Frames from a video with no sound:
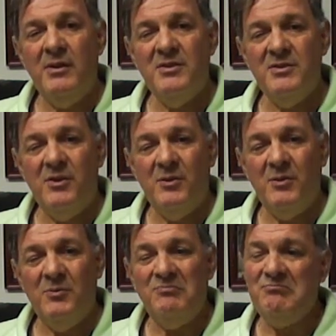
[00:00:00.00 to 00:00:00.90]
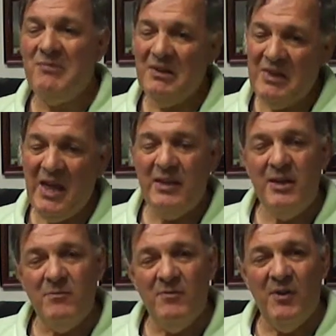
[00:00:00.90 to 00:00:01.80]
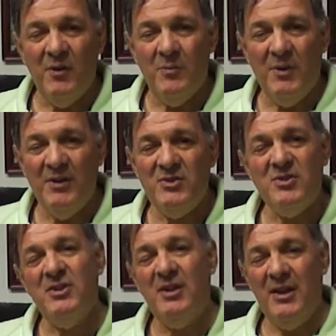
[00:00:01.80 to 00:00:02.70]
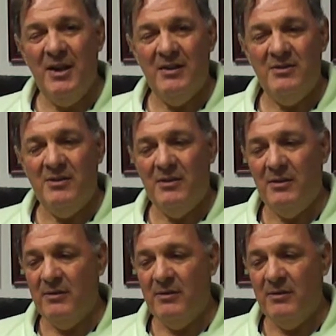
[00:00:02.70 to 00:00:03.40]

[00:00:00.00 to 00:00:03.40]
So I thank him very much. And